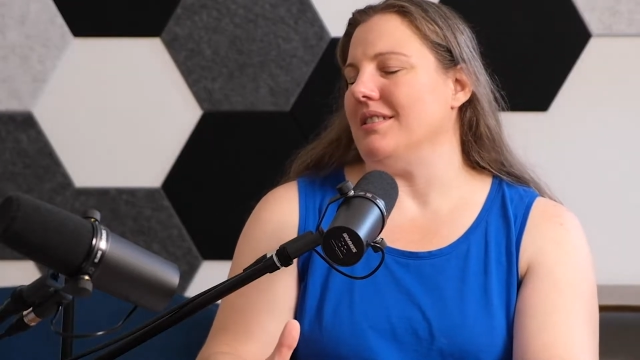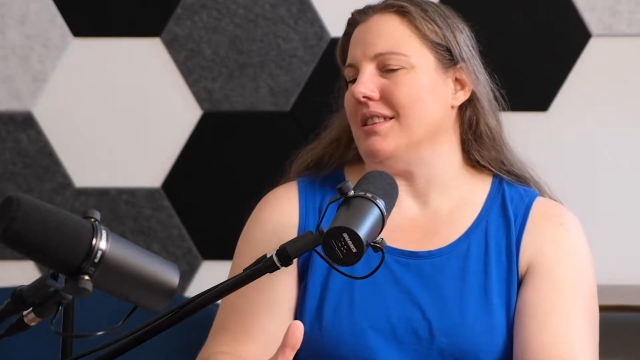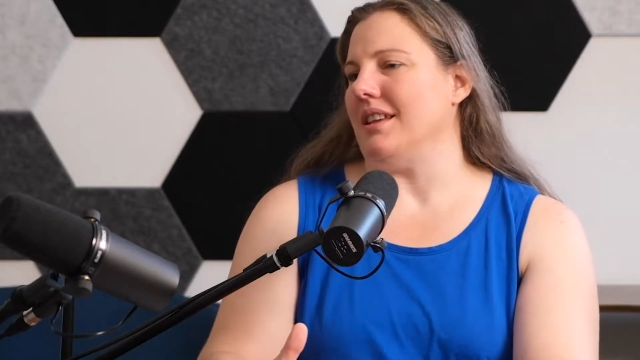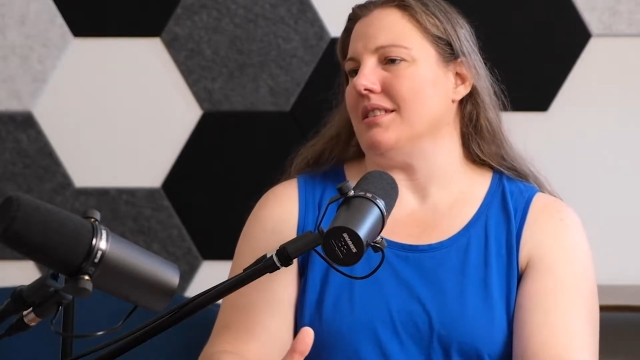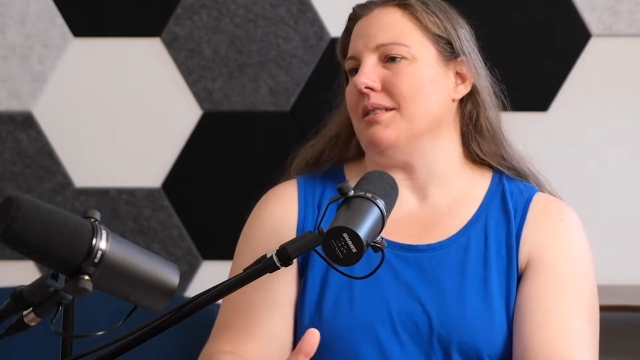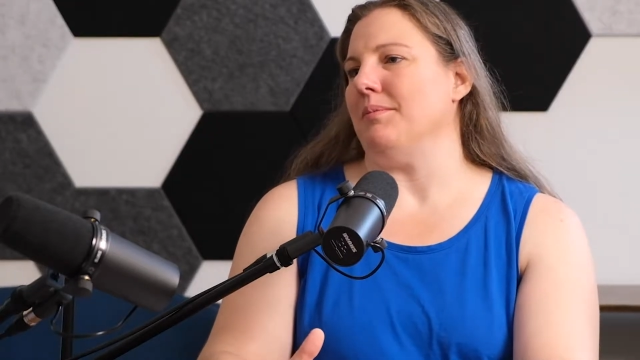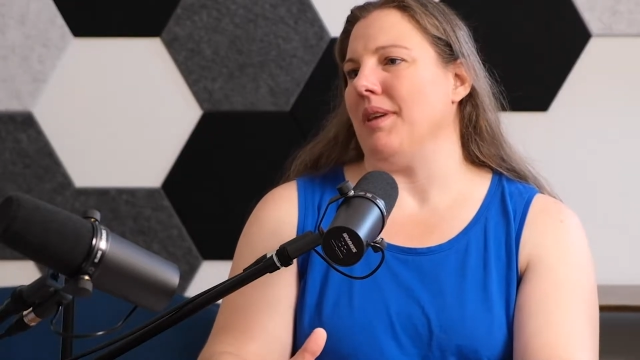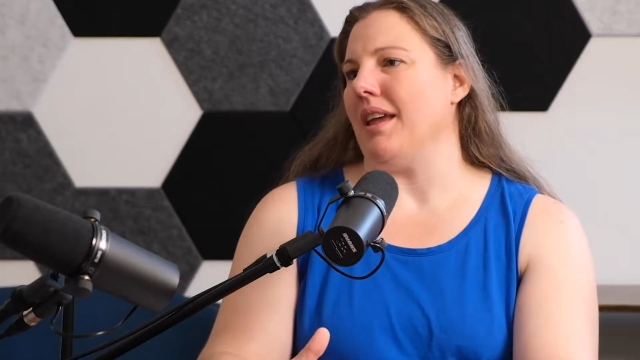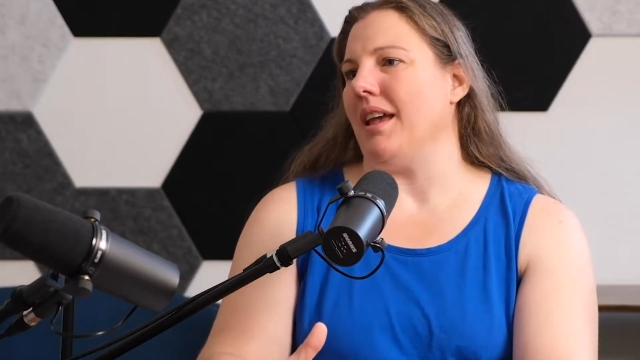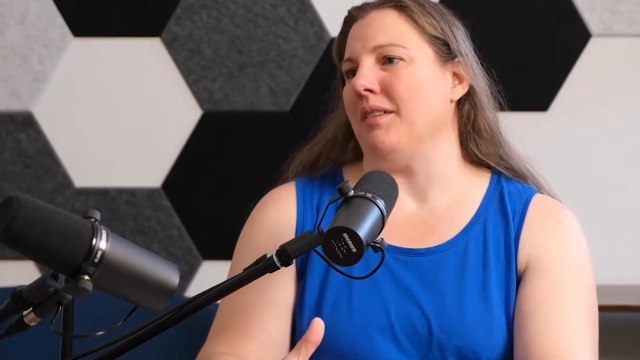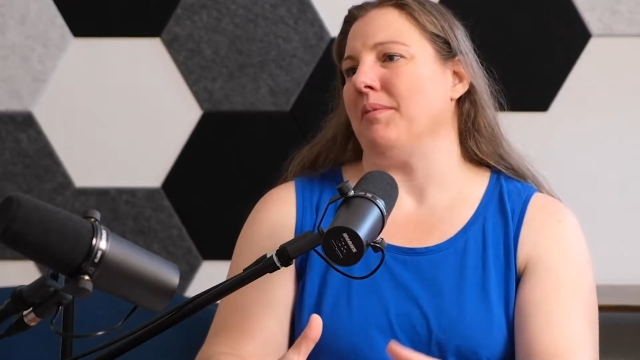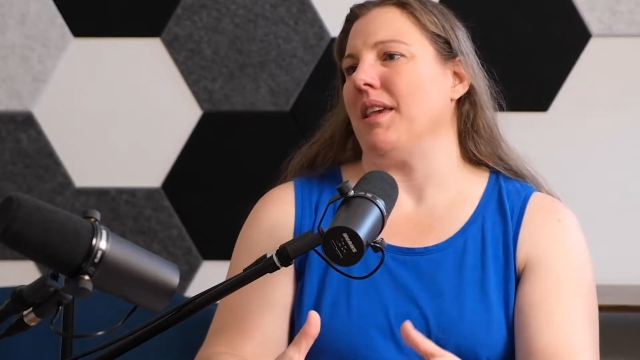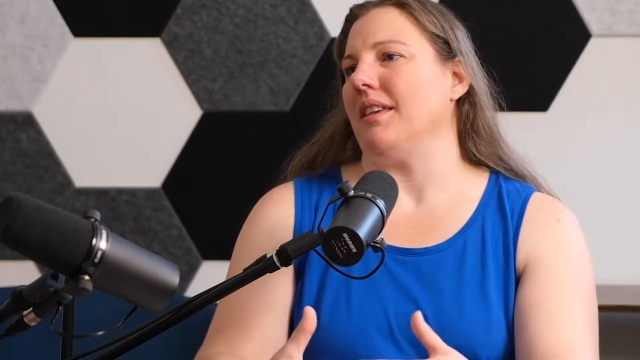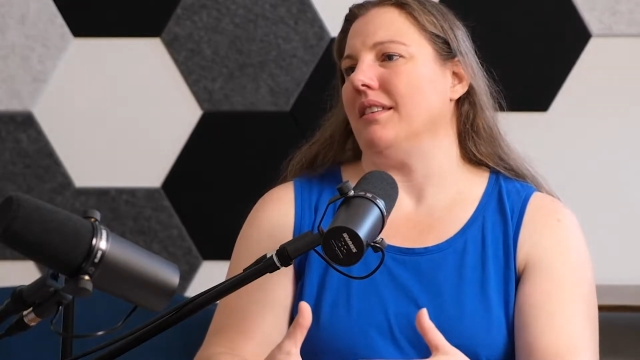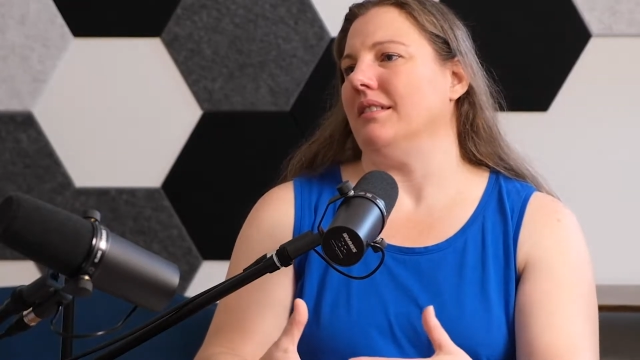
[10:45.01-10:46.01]
things and
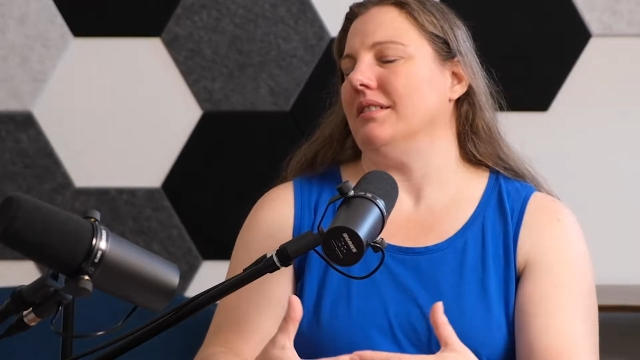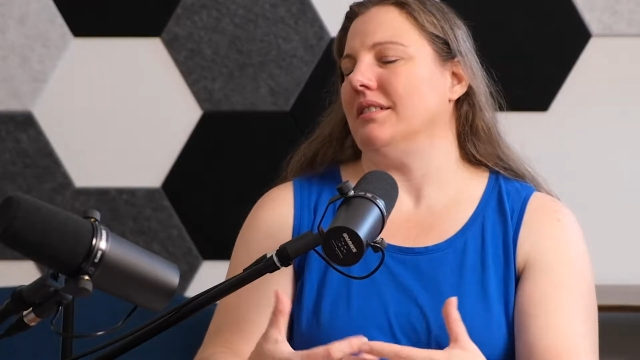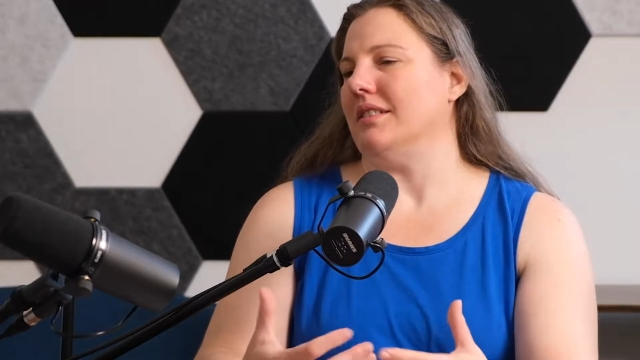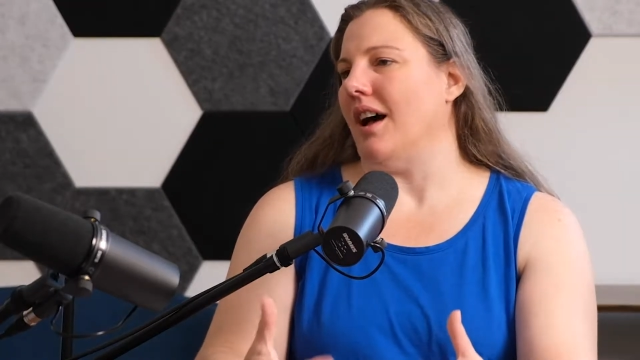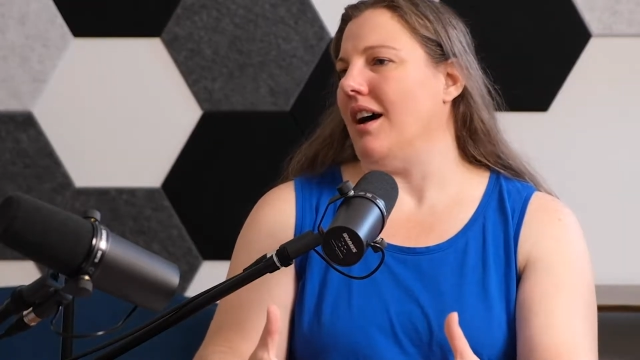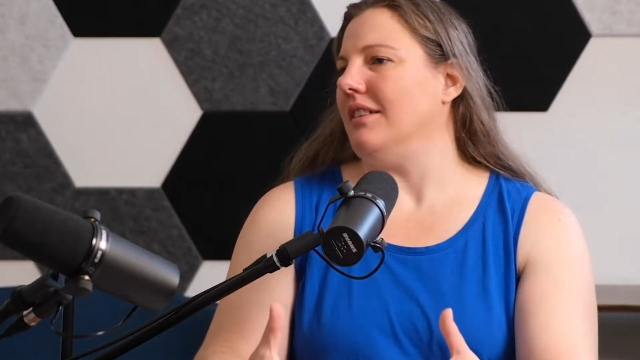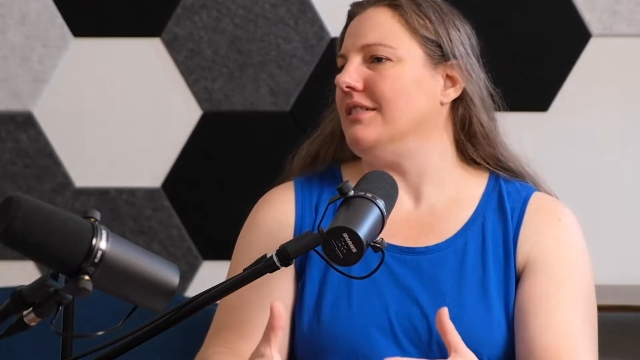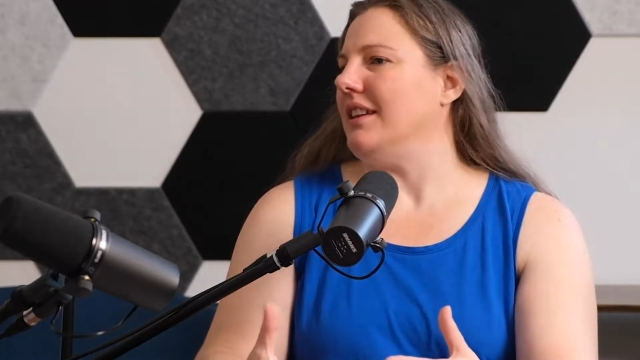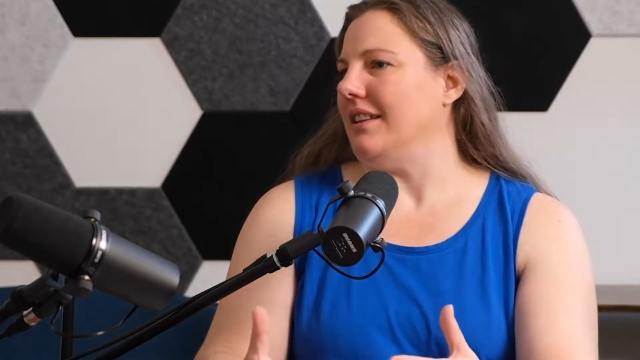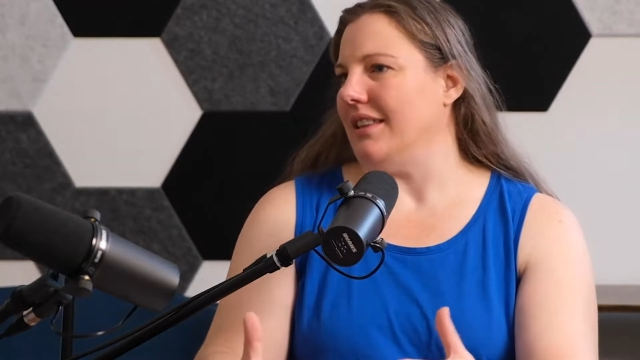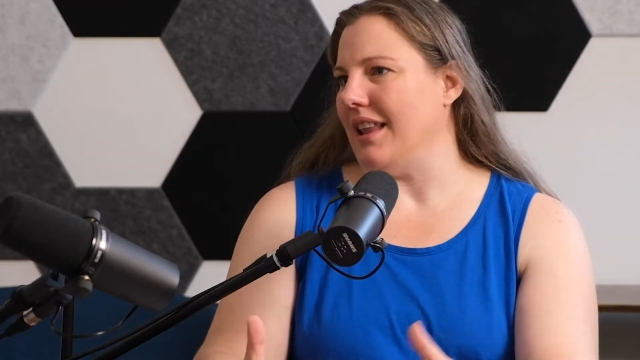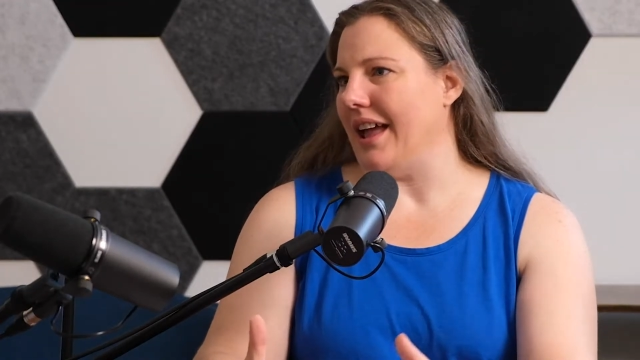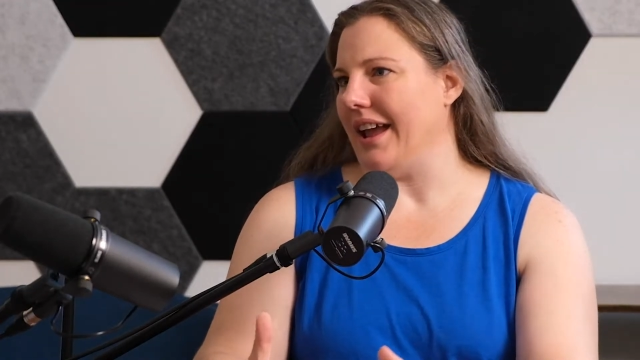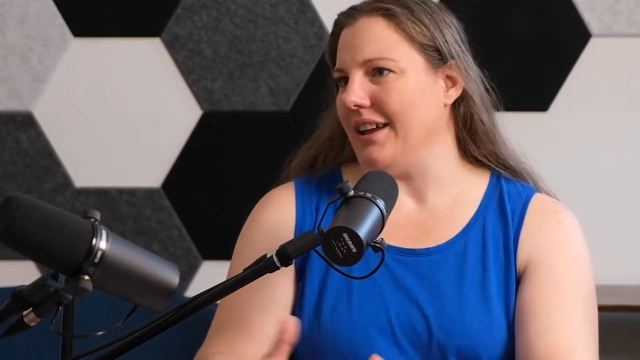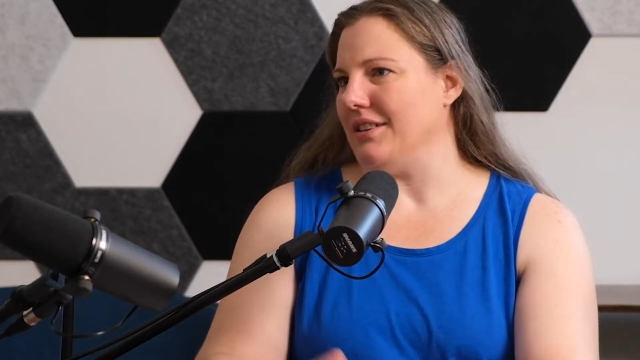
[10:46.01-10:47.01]
becoming salt and
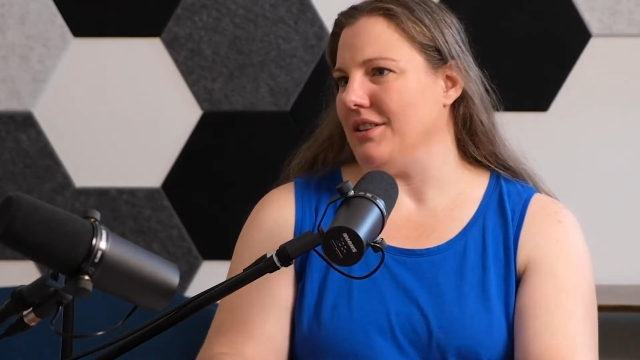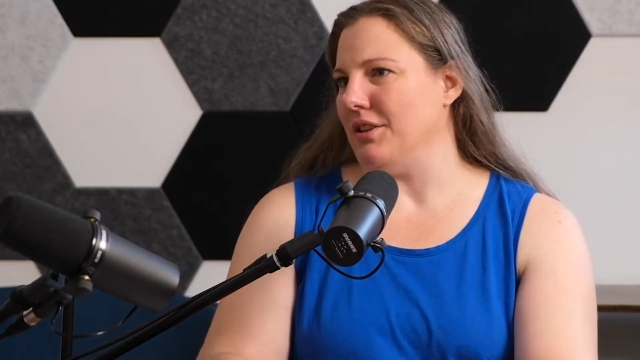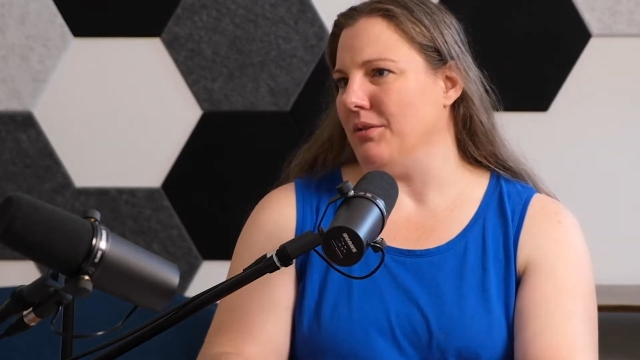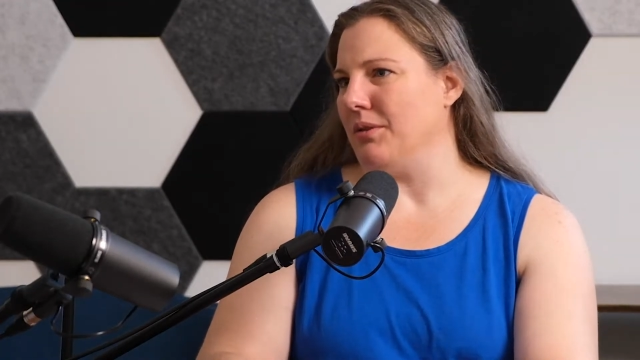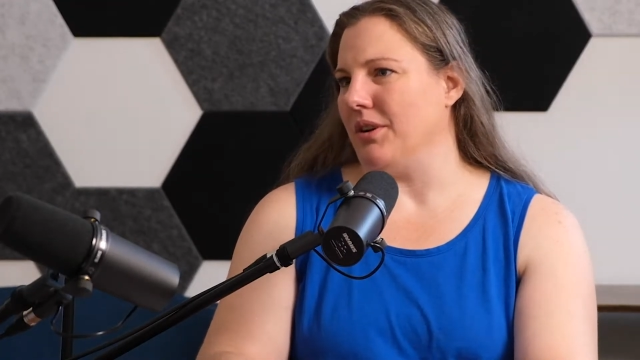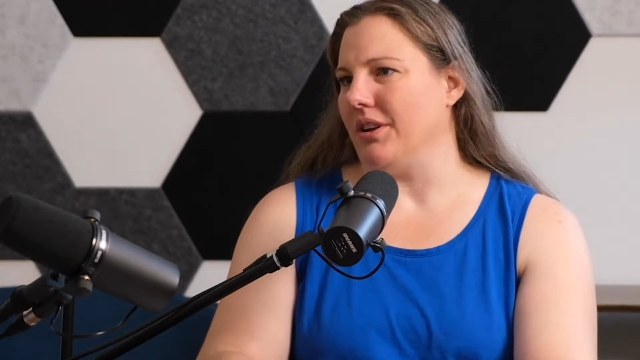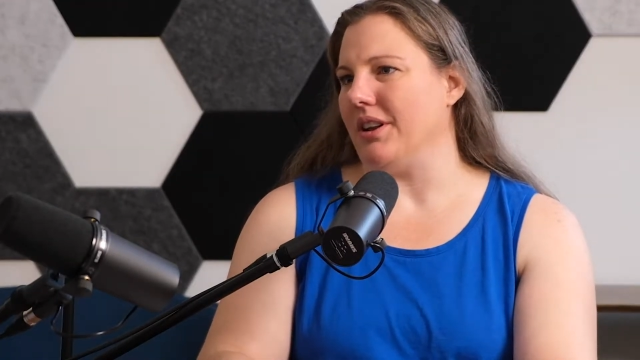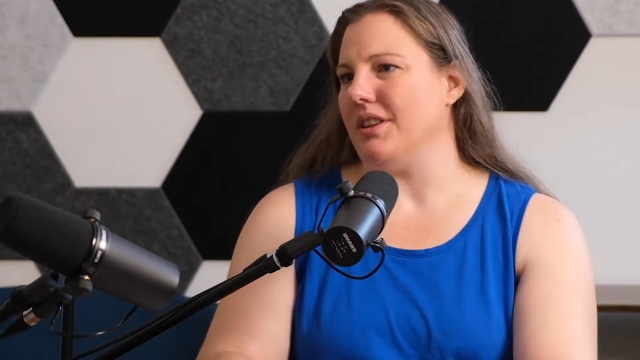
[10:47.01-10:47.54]
light to the world,